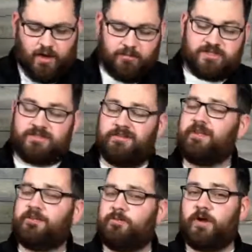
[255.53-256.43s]
which is a
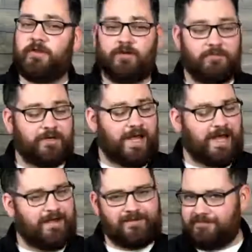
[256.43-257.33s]
little brother but
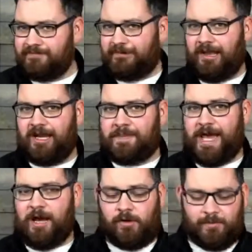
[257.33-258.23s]
has a lot of
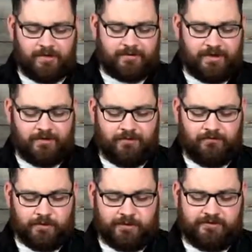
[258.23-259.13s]
power built in
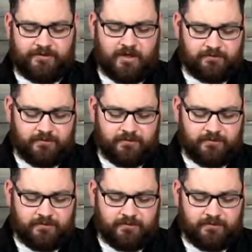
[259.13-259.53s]
for itself.